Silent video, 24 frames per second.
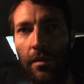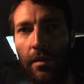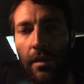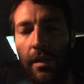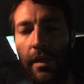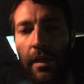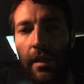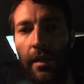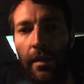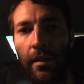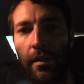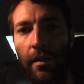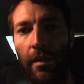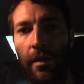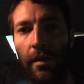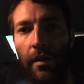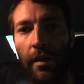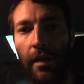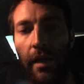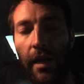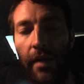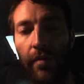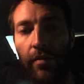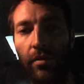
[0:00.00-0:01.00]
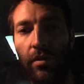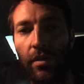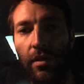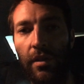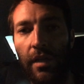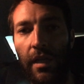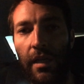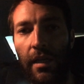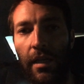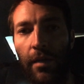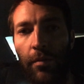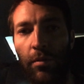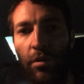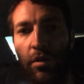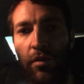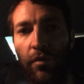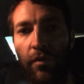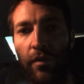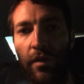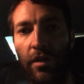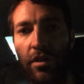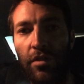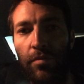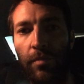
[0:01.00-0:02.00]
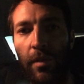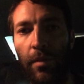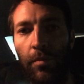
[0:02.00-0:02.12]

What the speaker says: and have a good night. I'm going to finish